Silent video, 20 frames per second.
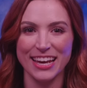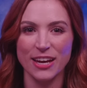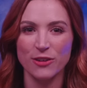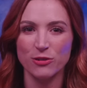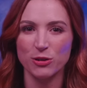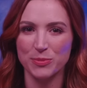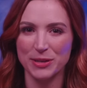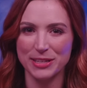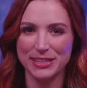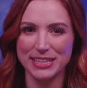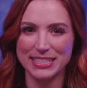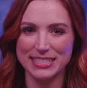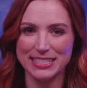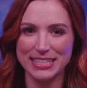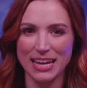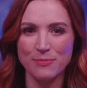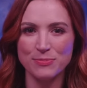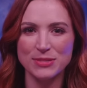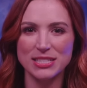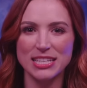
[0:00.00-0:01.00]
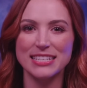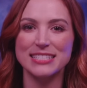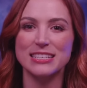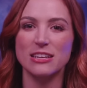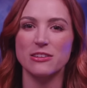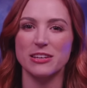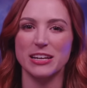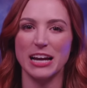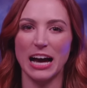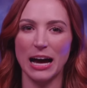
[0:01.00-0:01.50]
Repeat these steps
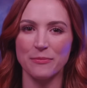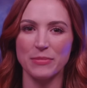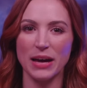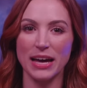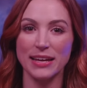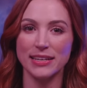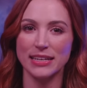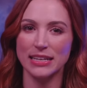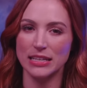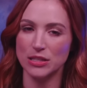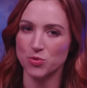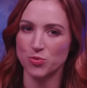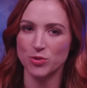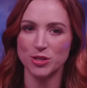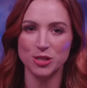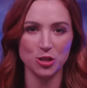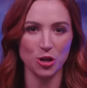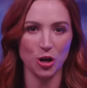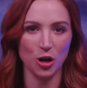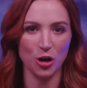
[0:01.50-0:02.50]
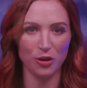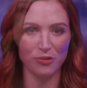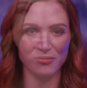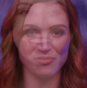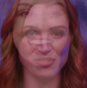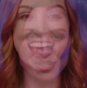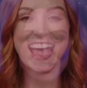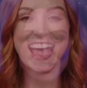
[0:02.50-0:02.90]
until the combat is resolved.